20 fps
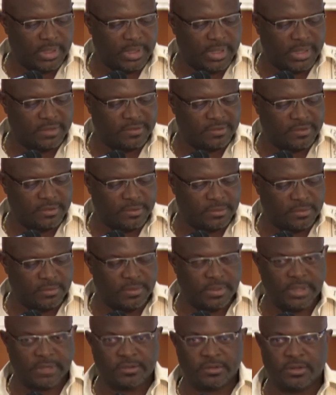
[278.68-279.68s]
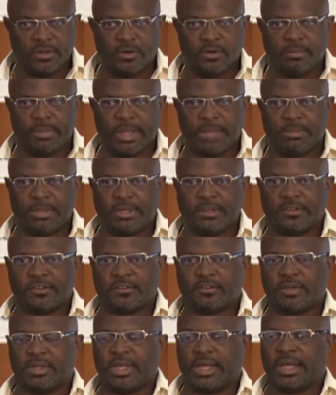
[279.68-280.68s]
As you know, my
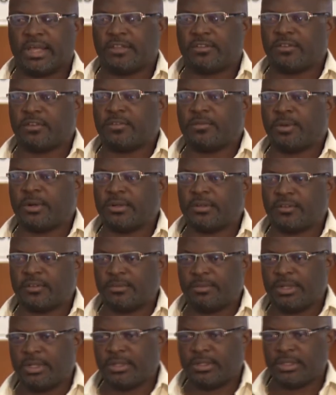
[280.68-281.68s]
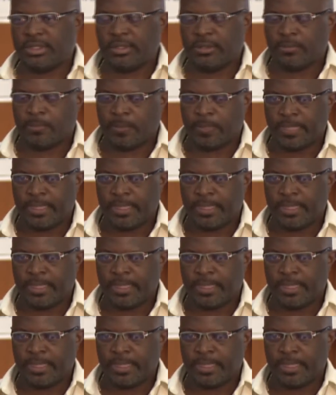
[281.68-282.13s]
ministry has responsibility